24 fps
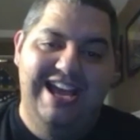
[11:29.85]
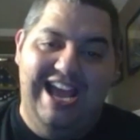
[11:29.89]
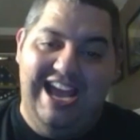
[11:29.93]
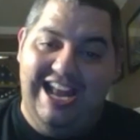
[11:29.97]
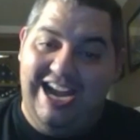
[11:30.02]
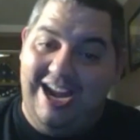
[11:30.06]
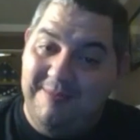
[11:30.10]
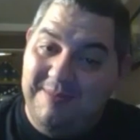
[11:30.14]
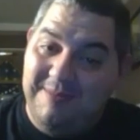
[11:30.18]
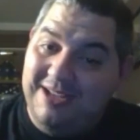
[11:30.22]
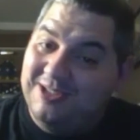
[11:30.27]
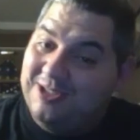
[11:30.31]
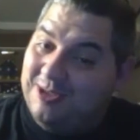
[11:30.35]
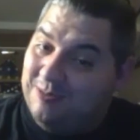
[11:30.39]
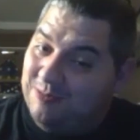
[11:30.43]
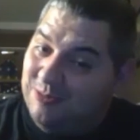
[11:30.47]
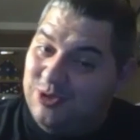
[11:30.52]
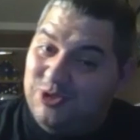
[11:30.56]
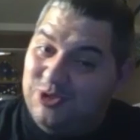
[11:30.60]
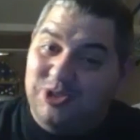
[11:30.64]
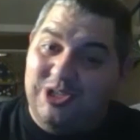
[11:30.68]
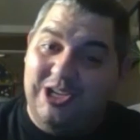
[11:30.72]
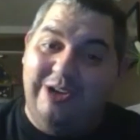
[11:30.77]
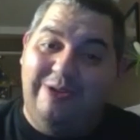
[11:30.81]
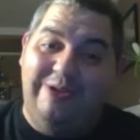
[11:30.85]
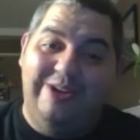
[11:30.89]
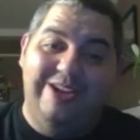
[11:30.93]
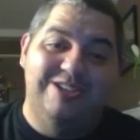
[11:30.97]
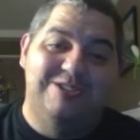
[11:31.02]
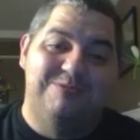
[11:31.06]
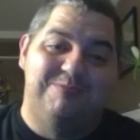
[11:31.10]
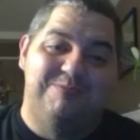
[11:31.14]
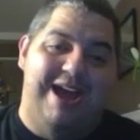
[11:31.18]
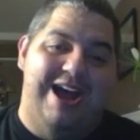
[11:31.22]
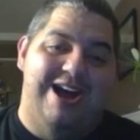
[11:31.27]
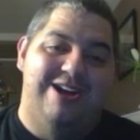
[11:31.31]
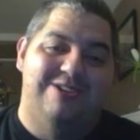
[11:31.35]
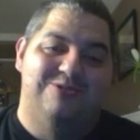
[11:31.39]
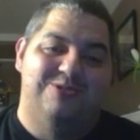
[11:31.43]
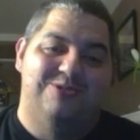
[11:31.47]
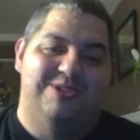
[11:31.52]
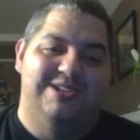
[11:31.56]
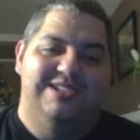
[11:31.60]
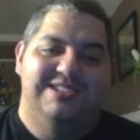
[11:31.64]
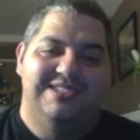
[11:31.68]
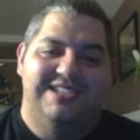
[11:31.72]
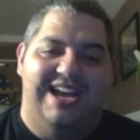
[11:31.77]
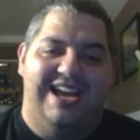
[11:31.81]
And I mean some serious
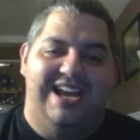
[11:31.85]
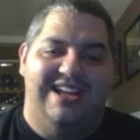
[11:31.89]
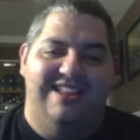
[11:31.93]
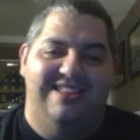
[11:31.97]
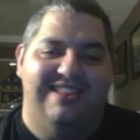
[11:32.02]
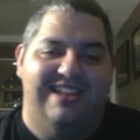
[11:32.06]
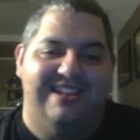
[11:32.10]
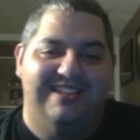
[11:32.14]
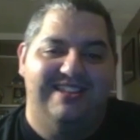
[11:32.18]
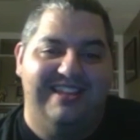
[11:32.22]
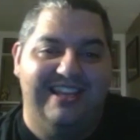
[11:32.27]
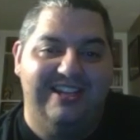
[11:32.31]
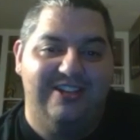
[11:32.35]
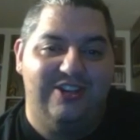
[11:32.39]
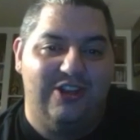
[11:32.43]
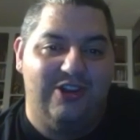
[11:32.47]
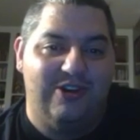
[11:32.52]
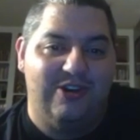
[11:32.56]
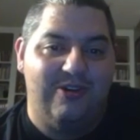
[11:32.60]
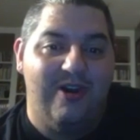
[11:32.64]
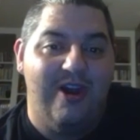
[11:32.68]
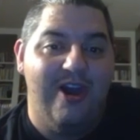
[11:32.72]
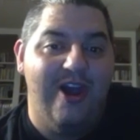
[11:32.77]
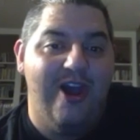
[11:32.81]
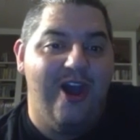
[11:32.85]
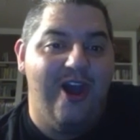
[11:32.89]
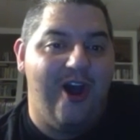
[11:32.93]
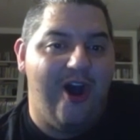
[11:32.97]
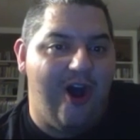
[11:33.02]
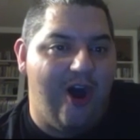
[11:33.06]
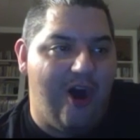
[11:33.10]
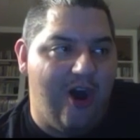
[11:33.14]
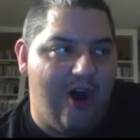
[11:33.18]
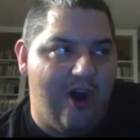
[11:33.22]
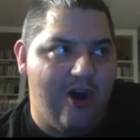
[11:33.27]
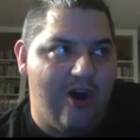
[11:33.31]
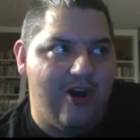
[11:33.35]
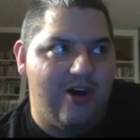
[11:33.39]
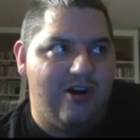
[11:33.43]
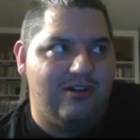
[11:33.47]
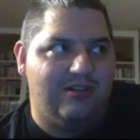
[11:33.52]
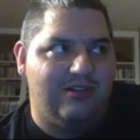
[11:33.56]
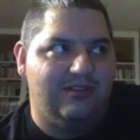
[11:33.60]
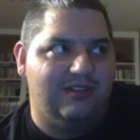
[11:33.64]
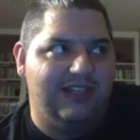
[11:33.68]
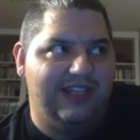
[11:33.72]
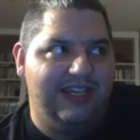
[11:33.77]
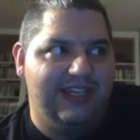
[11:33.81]
boundaries that they do,
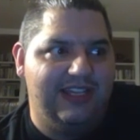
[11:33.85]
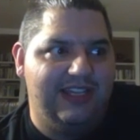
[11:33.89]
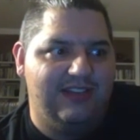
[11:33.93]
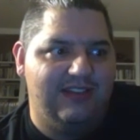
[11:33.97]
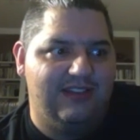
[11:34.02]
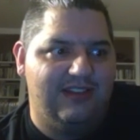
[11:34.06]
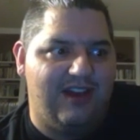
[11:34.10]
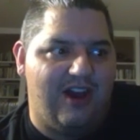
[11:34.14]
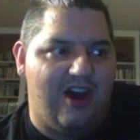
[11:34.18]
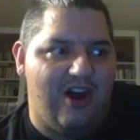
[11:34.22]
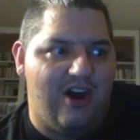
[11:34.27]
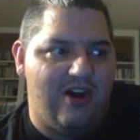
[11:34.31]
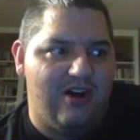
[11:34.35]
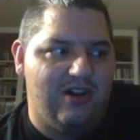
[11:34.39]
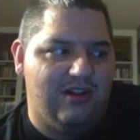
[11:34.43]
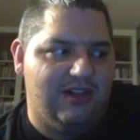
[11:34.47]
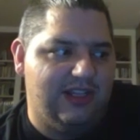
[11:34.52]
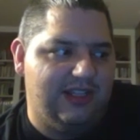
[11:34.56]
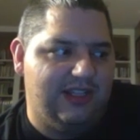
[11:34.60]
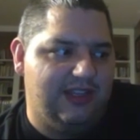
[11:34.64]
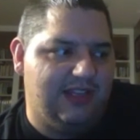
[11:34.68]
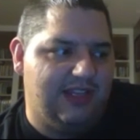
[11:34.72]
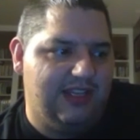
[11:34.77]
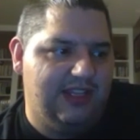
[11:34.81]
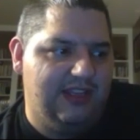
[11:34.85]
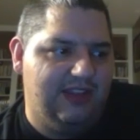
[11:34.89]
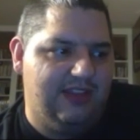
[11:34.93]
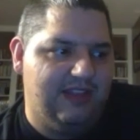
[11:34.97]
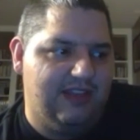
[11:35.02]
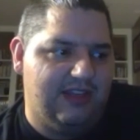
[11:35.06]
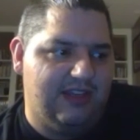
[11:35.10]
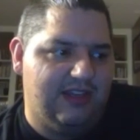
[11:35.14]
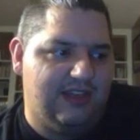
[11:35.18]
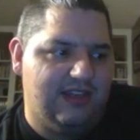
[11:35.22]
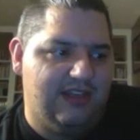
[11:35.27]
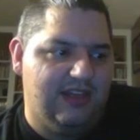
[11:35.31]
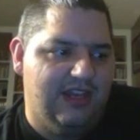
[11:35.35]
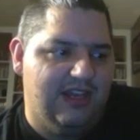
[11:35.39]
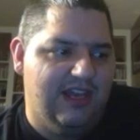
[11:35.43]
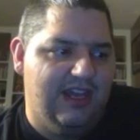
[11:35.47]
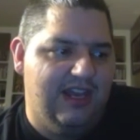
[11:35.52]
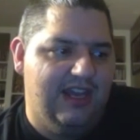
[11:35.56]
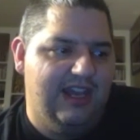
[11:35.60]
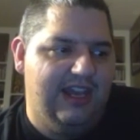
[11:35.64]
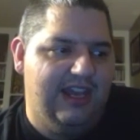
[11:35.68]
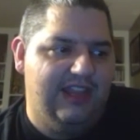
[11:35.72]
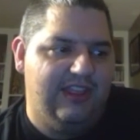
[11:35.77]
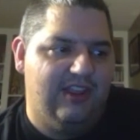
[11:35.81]
all in the
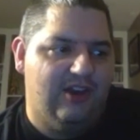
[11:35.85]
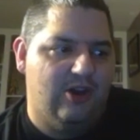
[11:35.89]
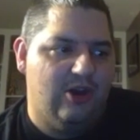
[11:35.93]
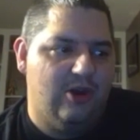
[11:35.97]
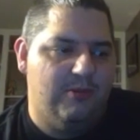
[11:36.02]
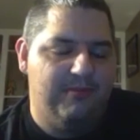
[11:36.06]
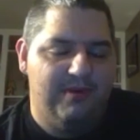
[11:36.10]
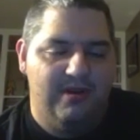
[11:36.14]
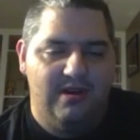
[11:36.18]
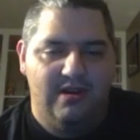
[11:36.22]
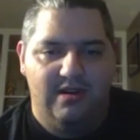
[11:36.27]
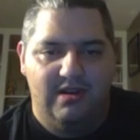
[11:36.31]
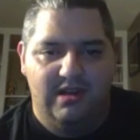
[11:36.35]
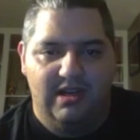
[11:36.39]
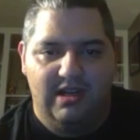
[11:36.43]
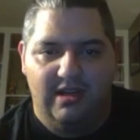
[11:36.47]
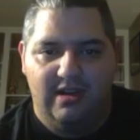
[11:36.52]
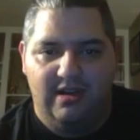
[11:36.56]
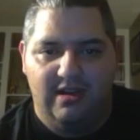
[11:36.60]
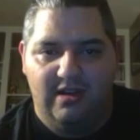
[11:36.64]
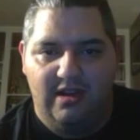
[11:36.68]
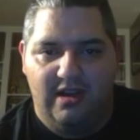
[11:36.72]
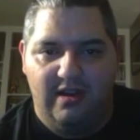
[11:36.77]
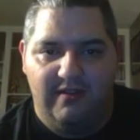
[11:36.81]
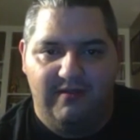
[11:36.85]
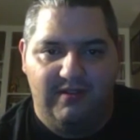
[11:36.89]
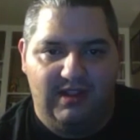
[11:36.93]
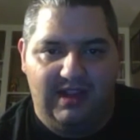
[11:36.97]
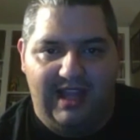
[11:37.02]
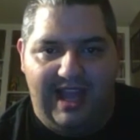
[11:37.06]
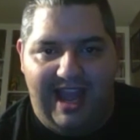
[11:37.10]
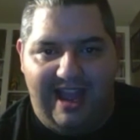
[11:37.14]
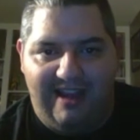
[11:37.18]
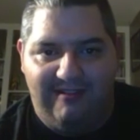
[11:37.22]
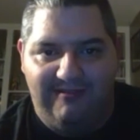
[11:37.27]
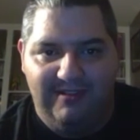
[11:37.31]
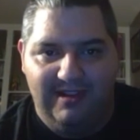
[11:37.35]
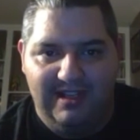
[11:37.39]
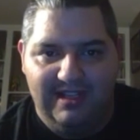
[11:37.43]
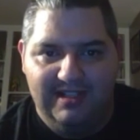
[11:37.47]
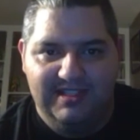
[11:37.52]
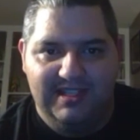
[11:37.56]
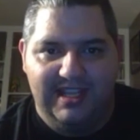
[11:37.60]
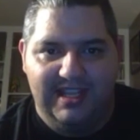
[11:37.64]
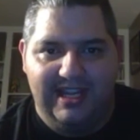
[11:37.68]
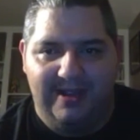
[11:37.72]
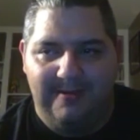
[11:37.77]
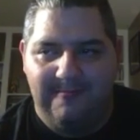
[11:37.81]
hope of a laugh.
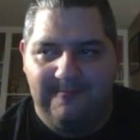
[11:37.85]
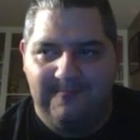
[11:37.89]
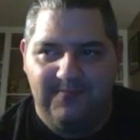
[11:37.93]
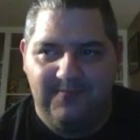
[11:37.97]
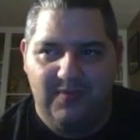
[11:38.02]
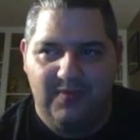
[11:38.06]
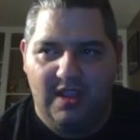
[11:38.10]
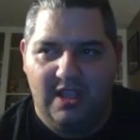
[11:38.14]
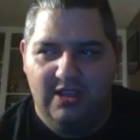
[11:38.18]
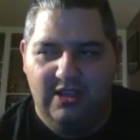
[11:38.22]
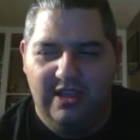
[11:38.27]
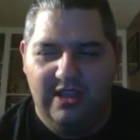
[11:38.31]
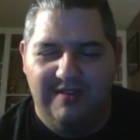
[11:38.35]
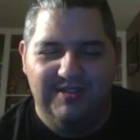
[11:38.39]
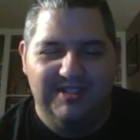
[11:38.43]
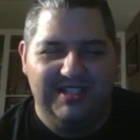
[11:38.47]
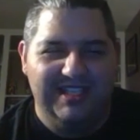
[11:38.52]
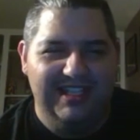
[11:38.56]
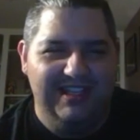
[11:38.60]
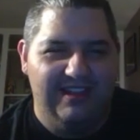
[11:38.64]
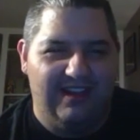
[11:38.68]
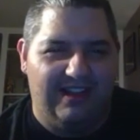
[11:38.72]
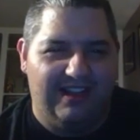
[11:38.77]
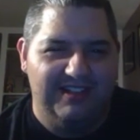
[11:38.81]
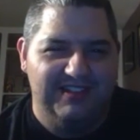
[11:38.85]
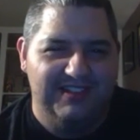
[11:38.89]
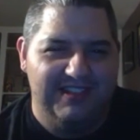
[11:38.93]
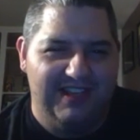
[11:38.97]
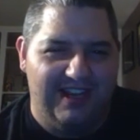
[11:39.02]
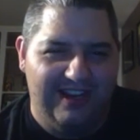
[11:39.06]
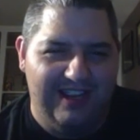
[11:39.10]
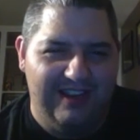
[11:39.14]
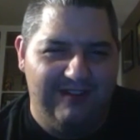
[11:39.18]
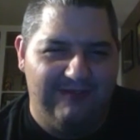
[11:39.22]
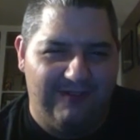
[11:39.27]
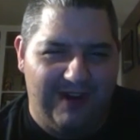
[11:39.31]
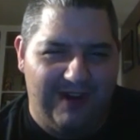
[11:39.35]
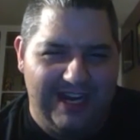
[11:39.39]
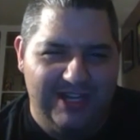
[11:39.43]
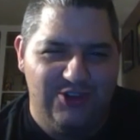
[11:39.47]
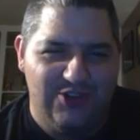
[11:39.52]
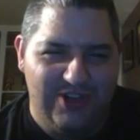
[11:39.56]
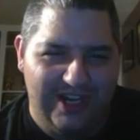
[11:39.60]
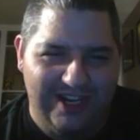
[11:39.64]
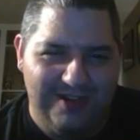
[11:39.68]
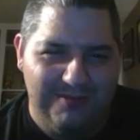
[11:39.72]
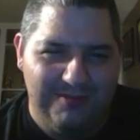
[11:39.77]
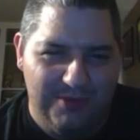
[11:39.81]
It's like, you ever seen the Kentucky Fried
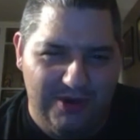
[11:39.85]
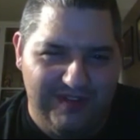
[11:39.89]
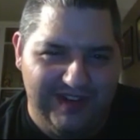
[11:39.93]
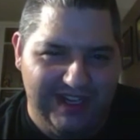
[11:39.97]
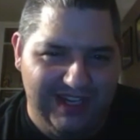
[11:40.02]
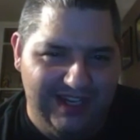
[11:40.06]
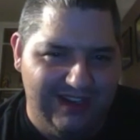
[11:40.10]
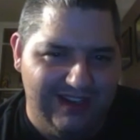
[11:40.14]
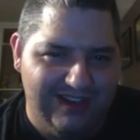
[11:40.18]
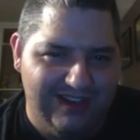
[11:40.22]
Chicken movie?